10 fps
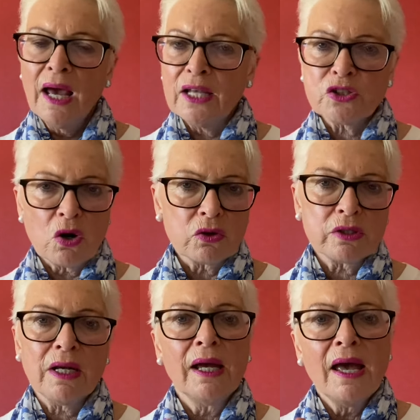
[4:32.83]
a
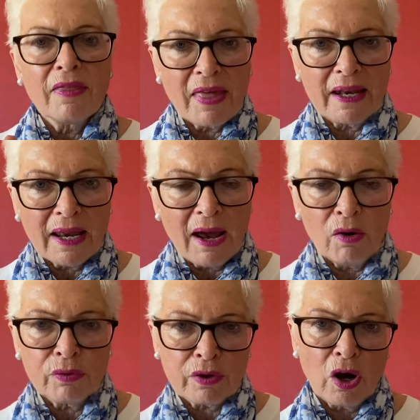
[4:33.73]
doctor, that
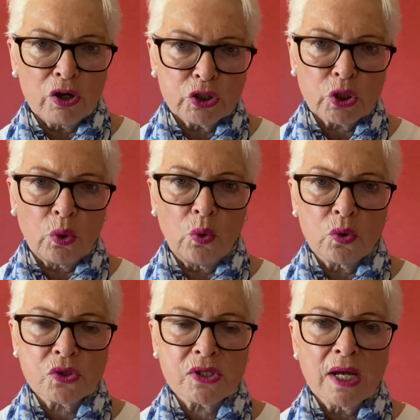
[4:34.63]
health coach
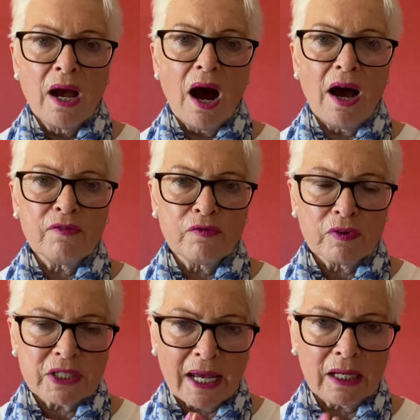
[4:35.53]
course,
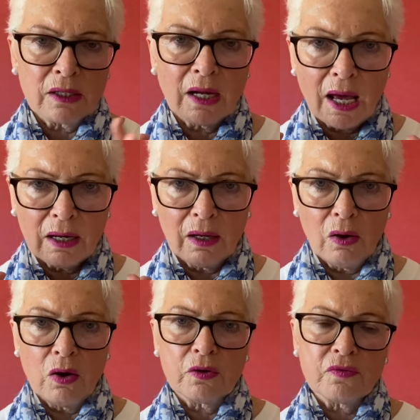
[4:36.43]
I've taken a
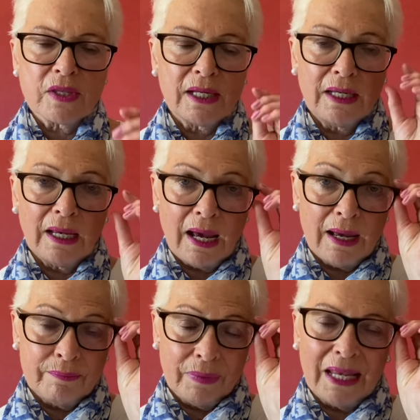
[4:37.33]
lot of the
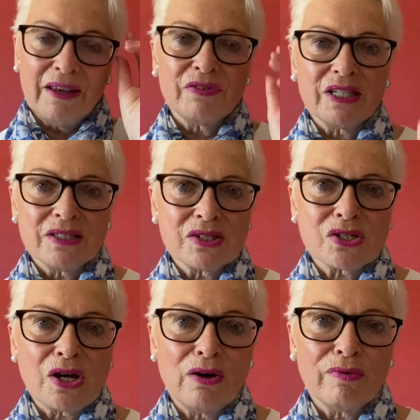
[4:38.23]

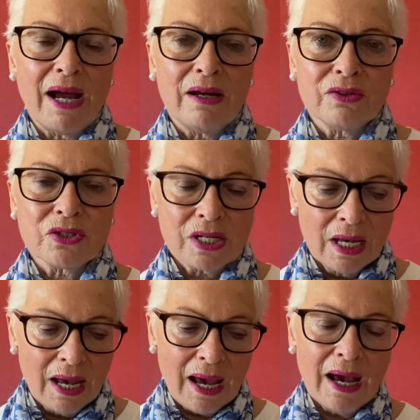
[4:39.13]
evidence around
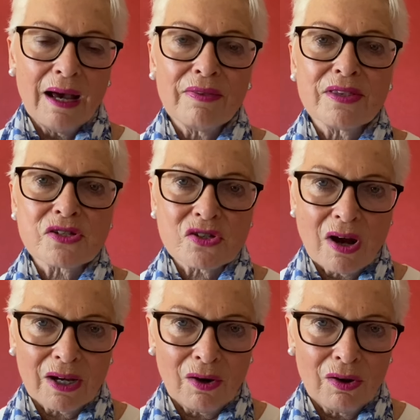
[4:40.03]
the
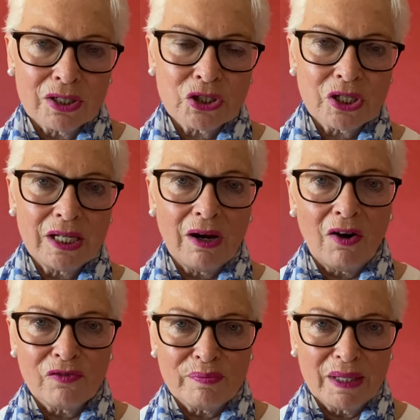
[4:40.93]
psychology
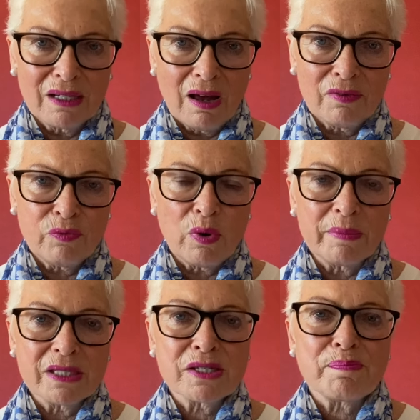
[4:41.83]
of midlife
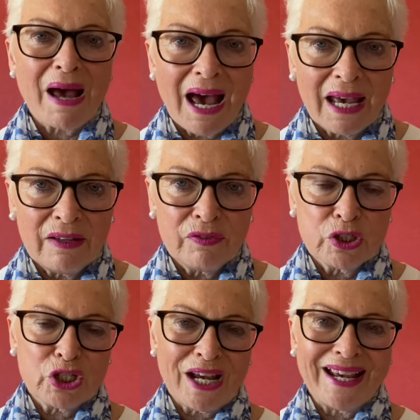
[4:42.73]
women's behavior
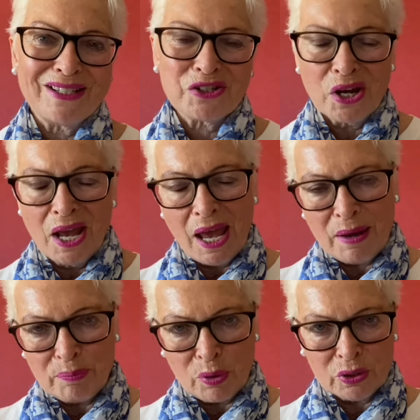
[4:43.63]
change
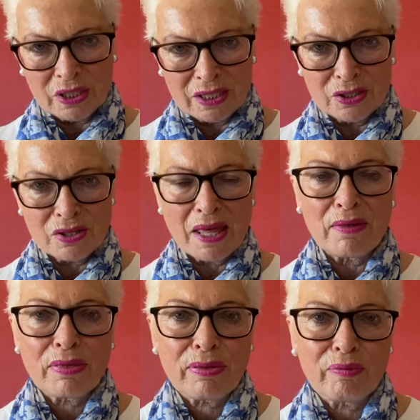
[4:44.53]
and put it into
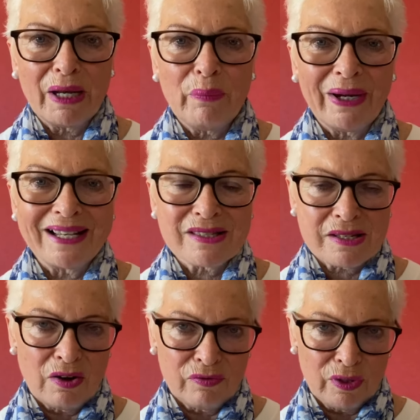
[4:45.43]
that 3-week
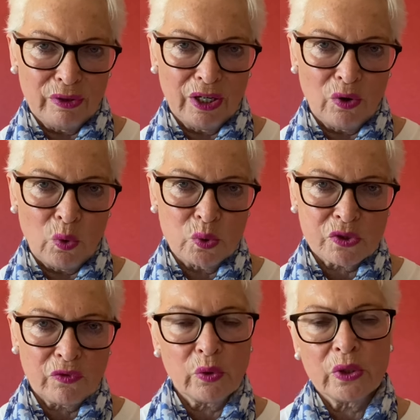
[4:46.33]
self-learning
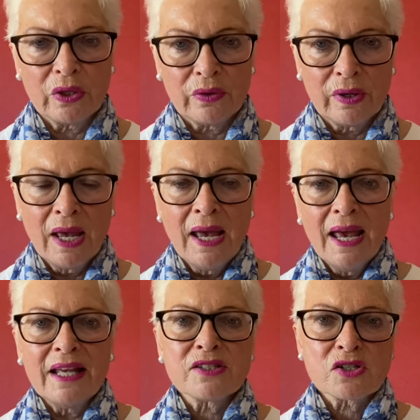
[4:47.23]
course for you.
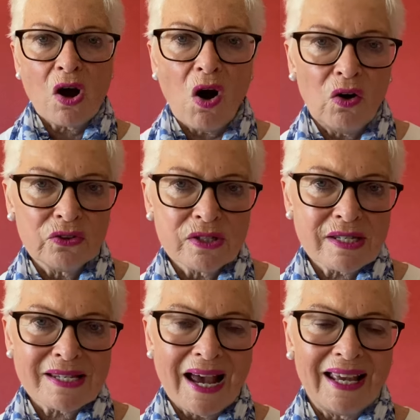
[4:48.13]
It's on
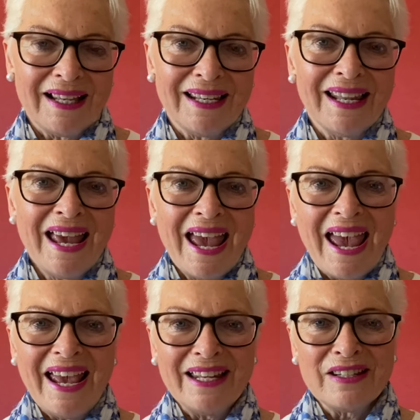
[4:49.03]
sale,
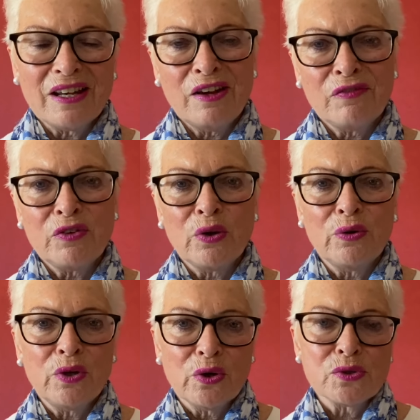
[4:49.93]
and if you
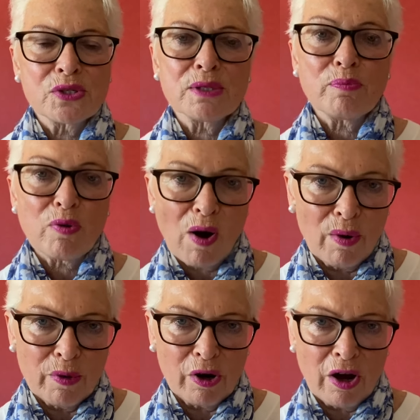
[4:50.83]
use the
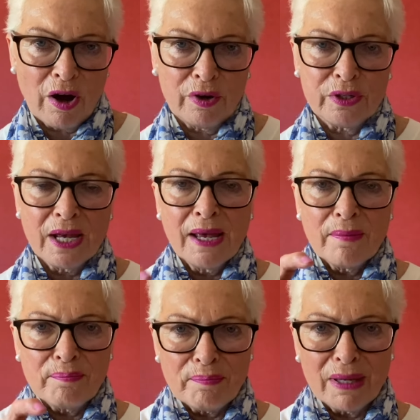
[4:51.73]
promo code
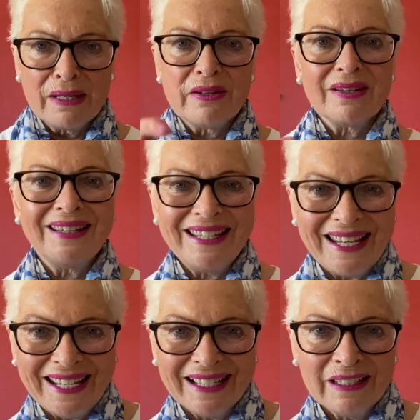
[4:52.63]

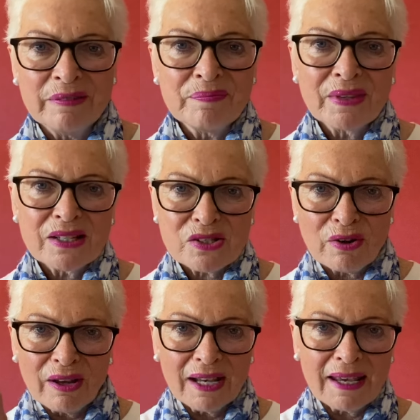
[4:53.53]
MIDYEAR,
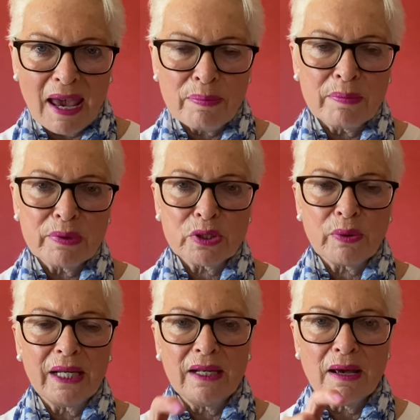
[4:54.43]
So a gap in
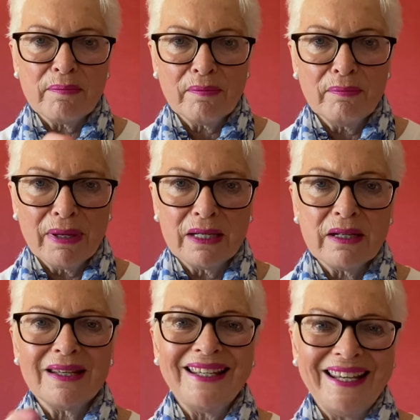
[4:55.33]
between
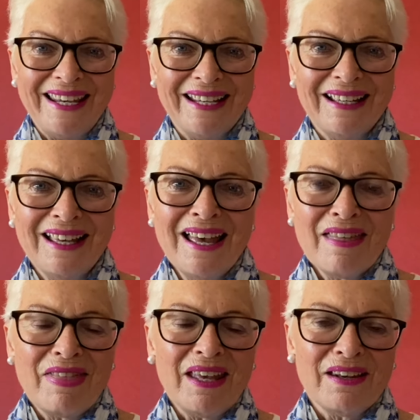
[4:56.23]
mid-year,
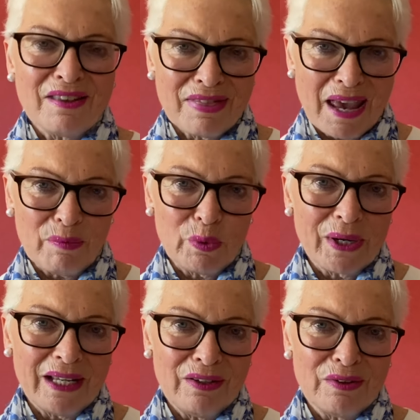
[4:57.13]
then that will
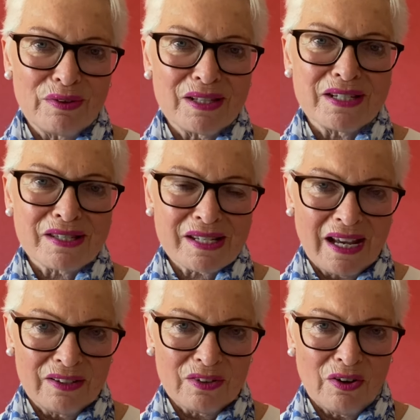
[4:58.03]
get you the
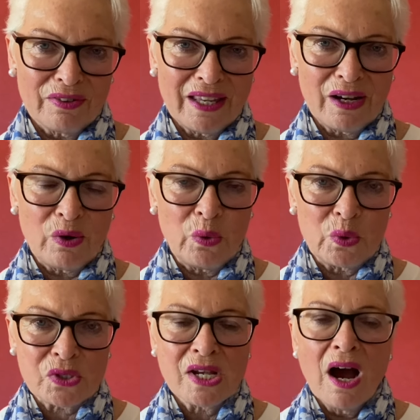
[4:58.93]
discount on that course.